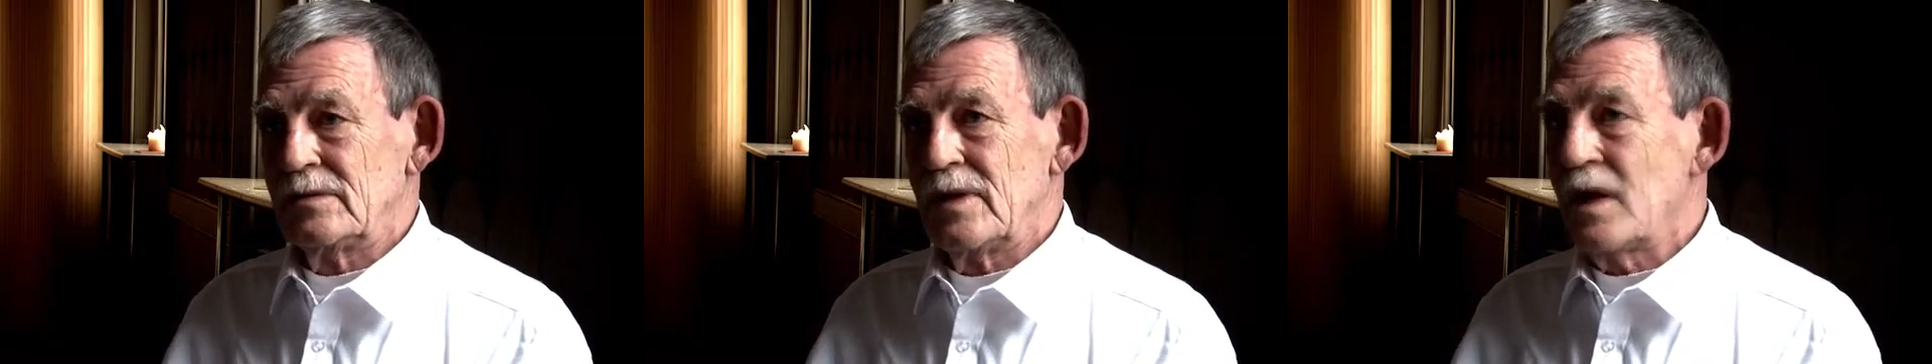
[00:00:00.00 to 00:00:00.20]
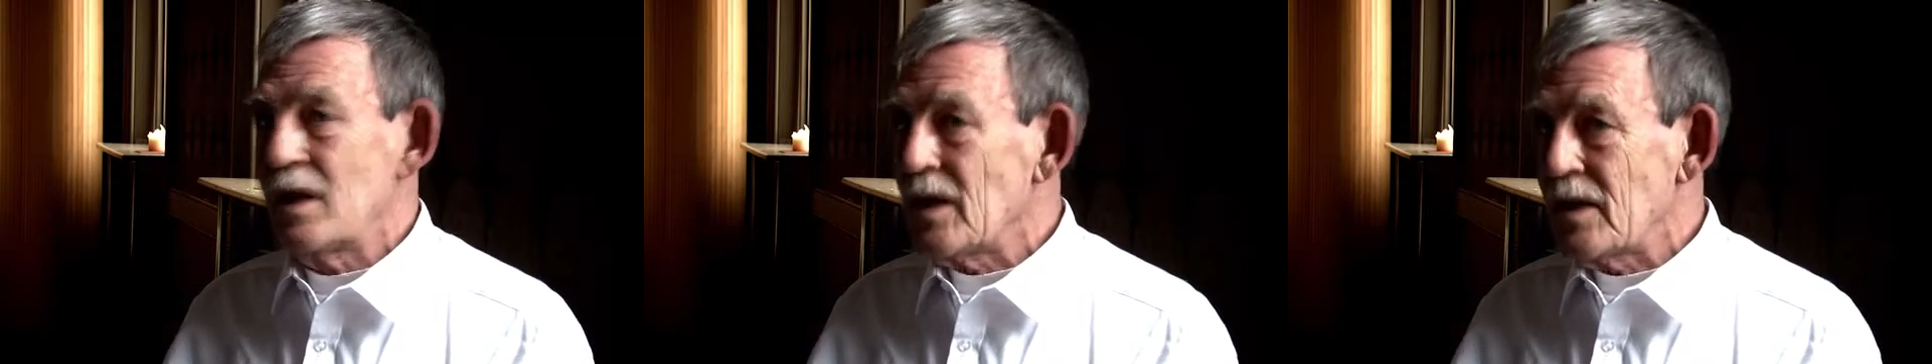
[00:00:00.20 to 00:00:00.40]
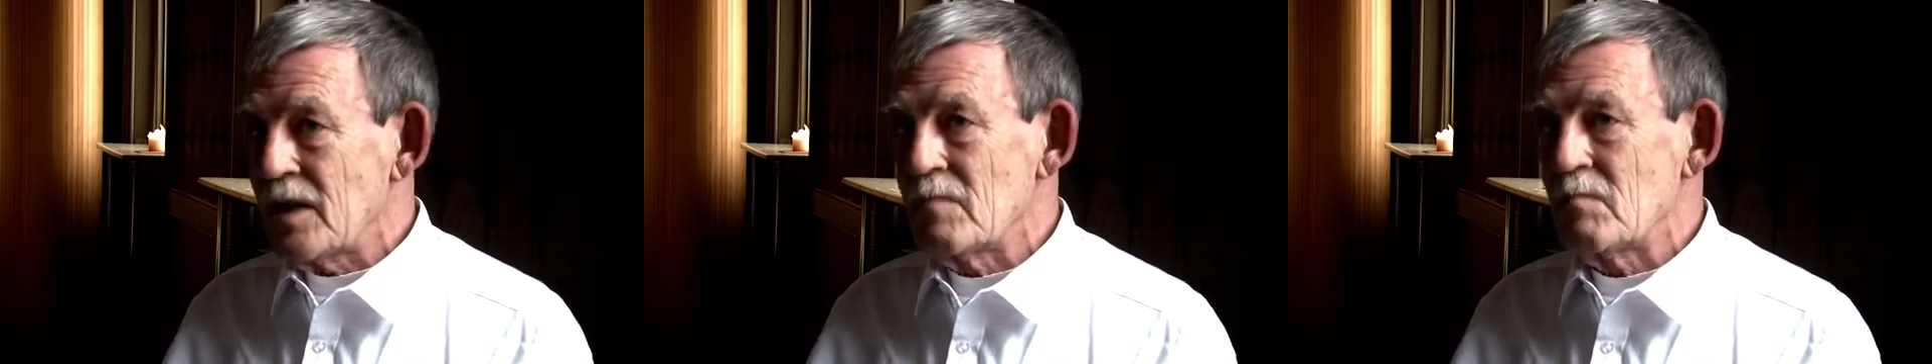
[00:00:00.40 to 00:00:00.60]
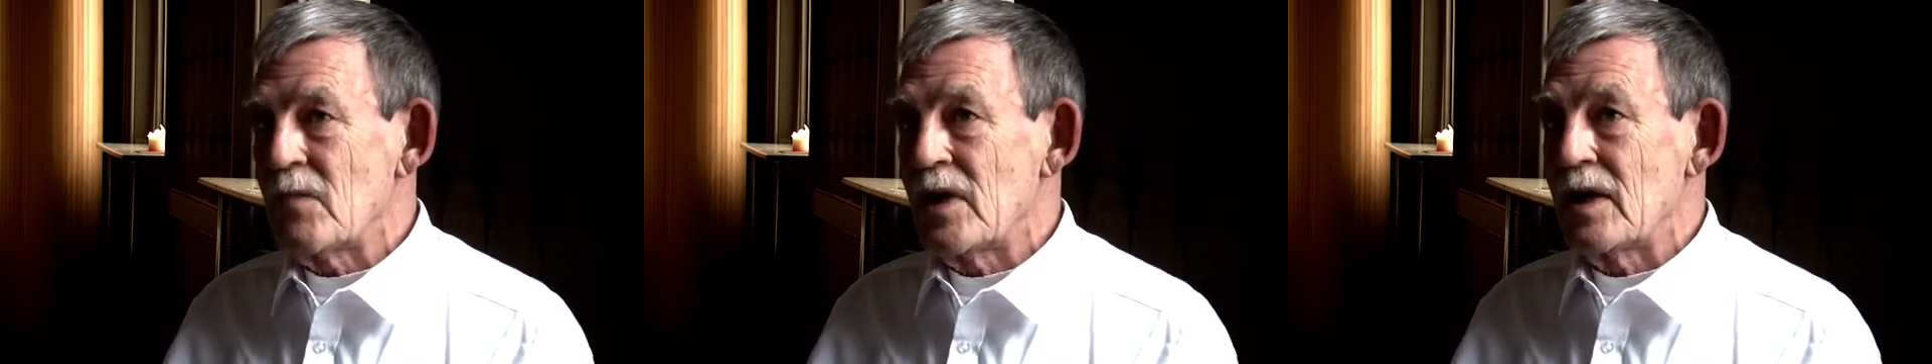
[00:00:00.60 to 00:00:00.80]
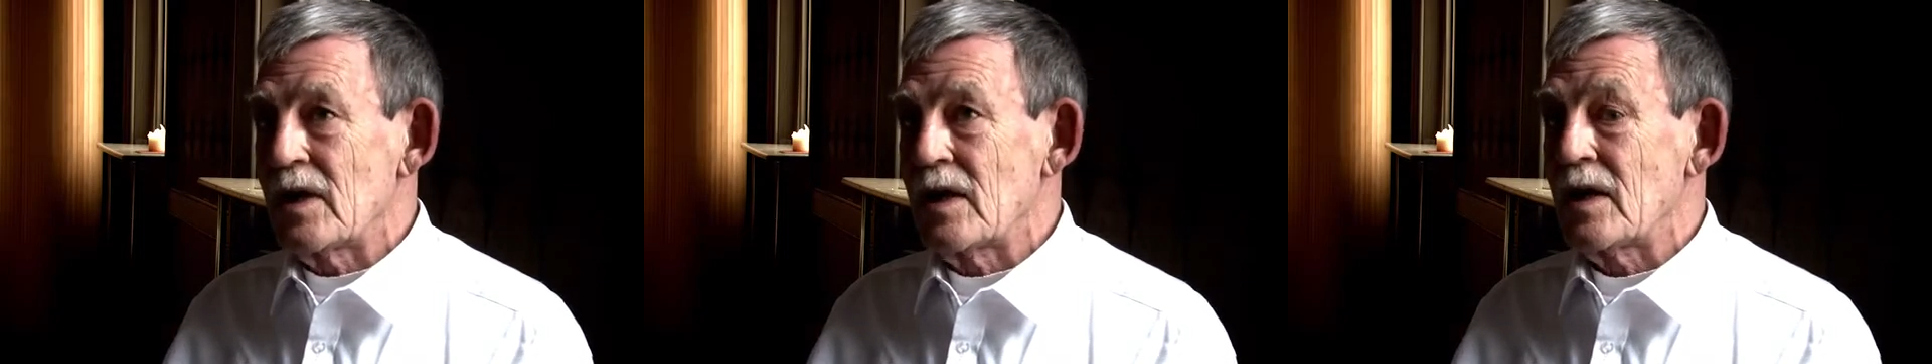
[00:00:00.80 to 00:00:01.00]
Hitler didn't
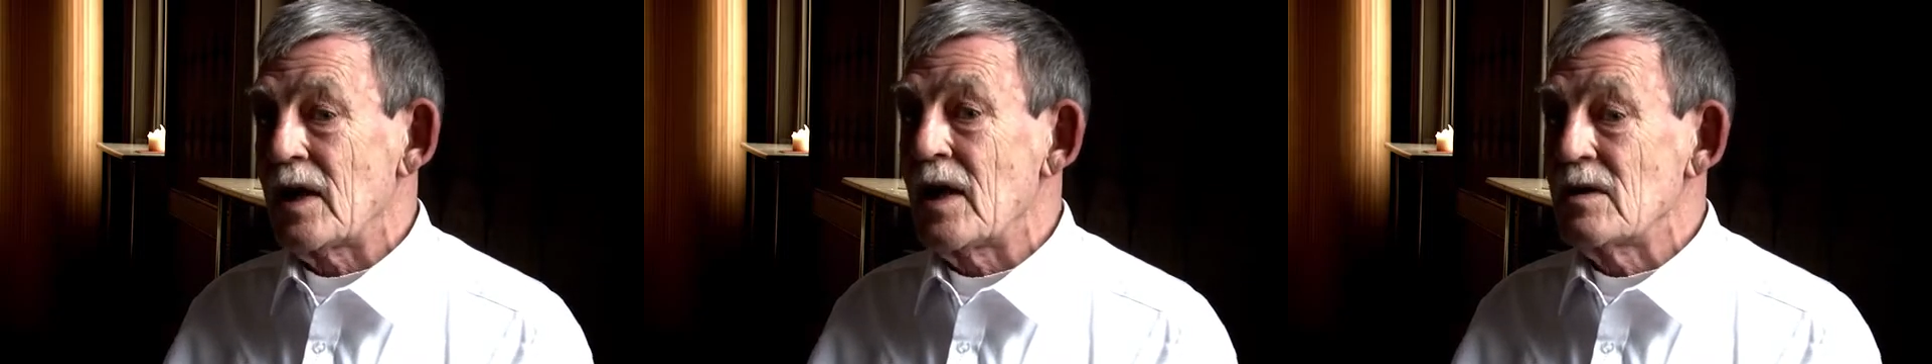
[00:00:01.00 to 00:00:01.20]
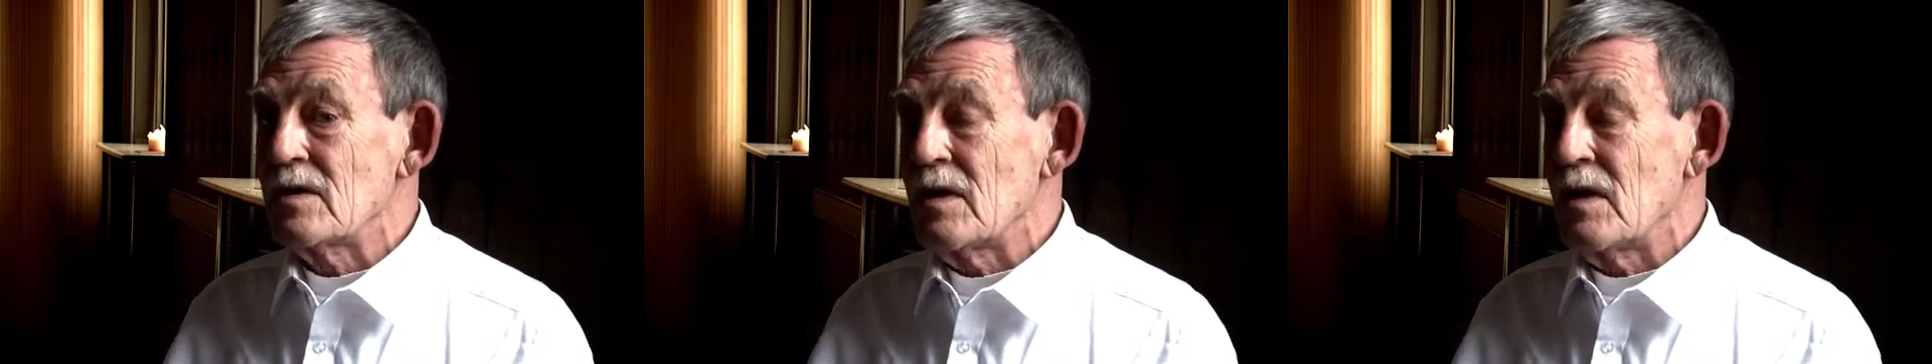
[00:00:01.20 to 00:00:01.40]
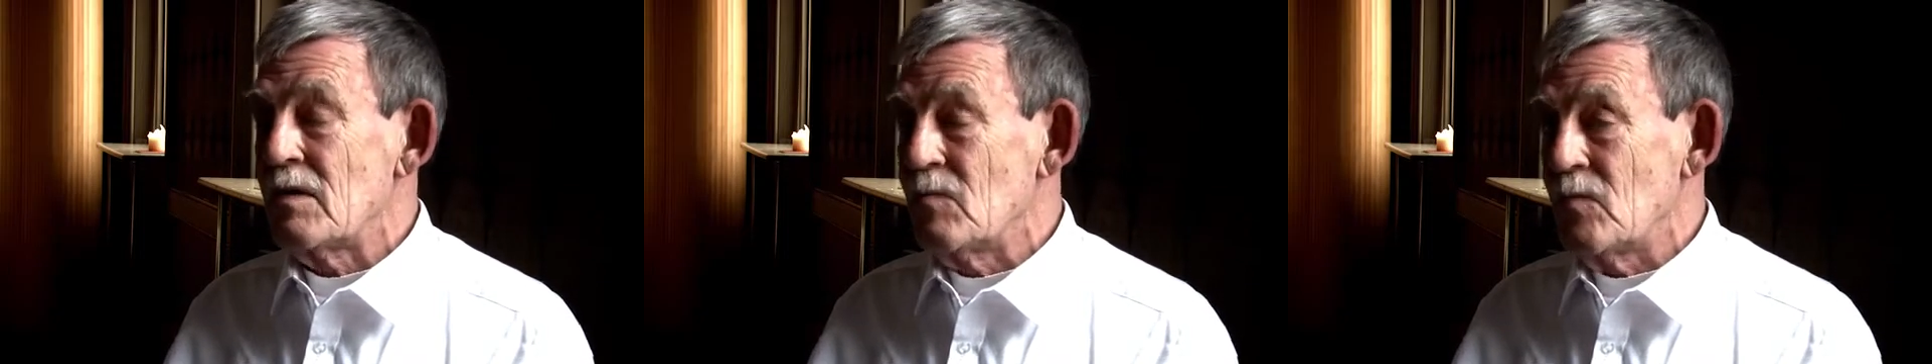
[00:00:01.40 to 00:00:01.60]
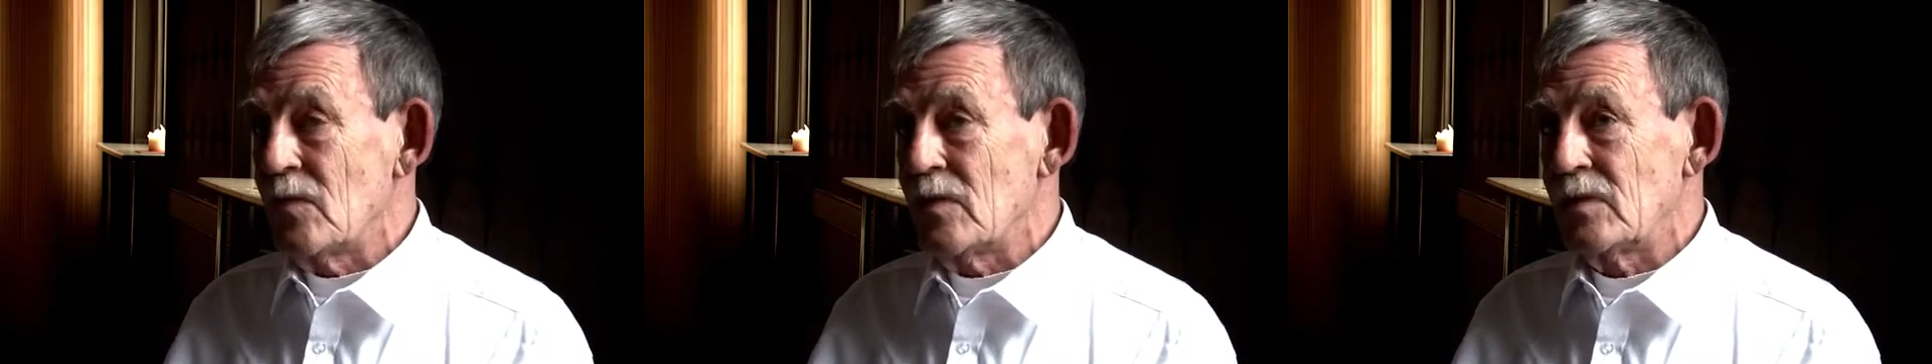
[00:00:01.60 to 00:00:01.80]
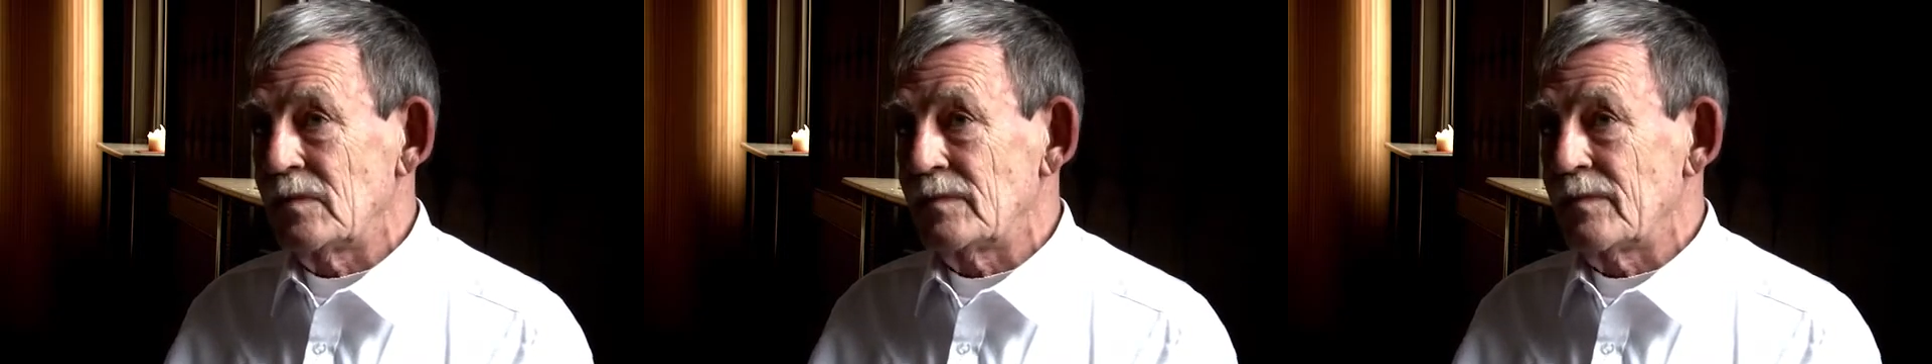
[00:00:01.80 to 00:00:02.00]
make it. Islam
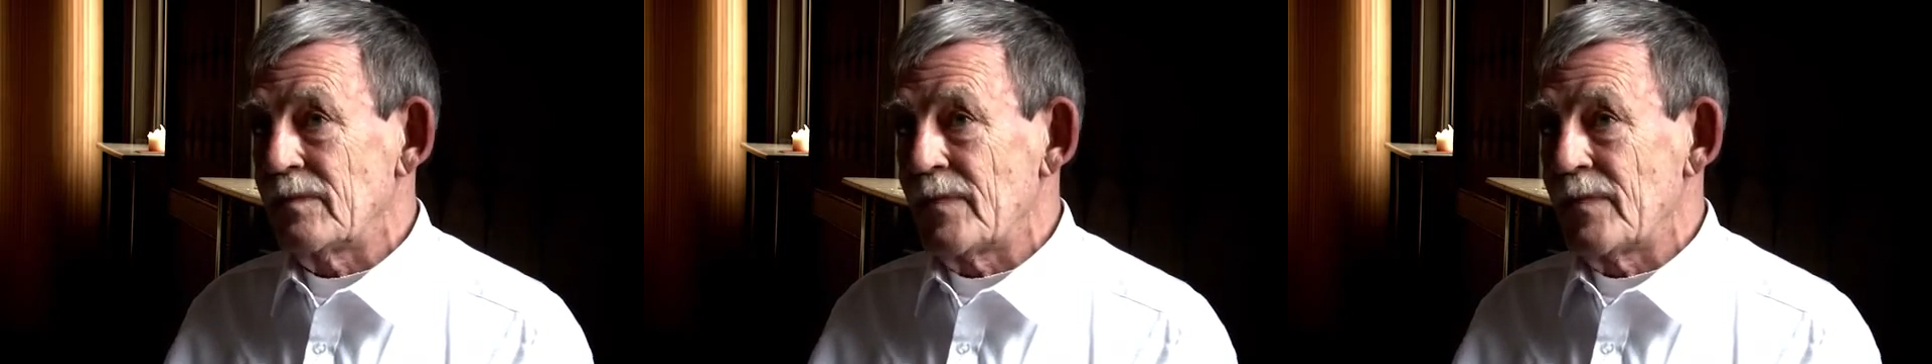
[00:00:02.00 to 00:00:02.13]
will.